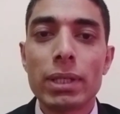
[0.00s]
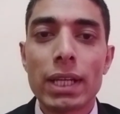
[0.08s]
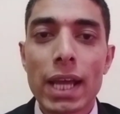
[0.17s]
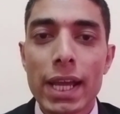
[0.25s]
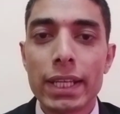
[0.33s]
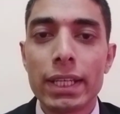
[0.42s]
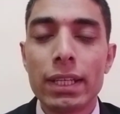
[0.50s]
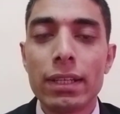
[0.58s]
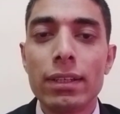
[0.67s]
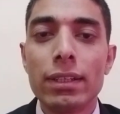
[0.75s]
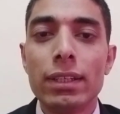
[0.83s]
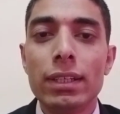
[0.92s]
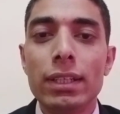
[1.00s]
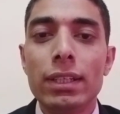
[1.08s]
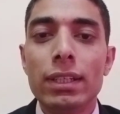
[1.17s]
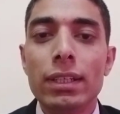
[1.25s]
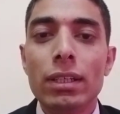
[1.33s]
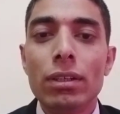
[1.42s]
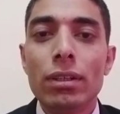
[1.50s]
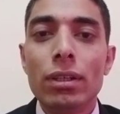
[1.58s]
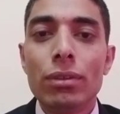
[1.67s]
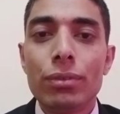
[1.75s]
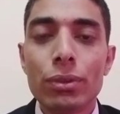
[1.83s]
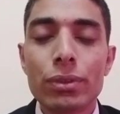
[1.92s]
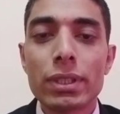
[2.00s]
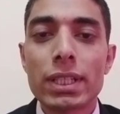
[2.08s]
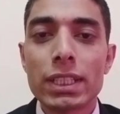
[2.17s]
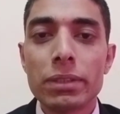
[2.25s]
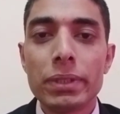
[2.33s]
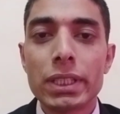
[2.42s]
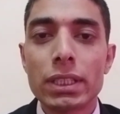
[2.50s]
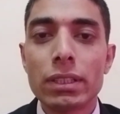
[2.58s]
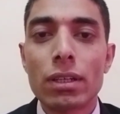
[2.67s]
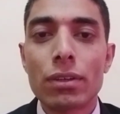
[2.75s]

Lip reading: 9. Future reservation or